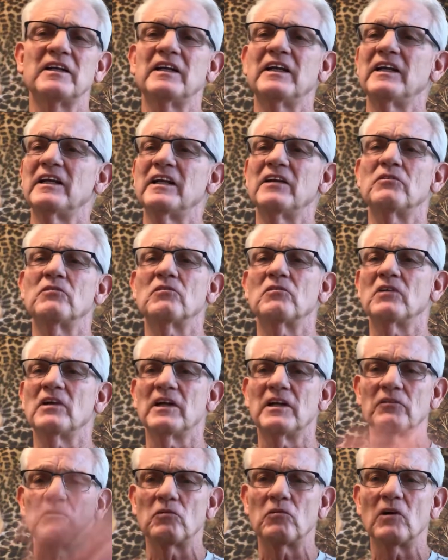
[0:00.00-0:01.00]
and
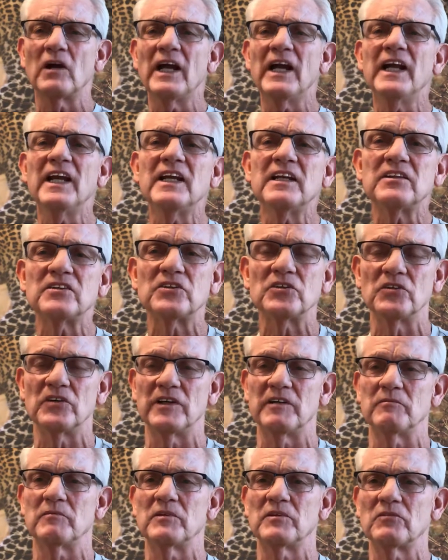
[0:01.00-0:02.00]
he ran to
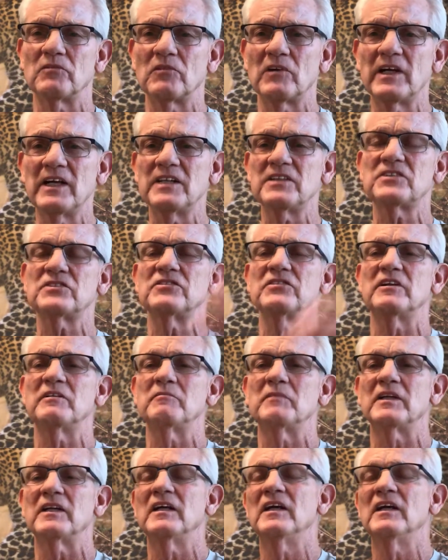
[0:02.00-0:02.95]
him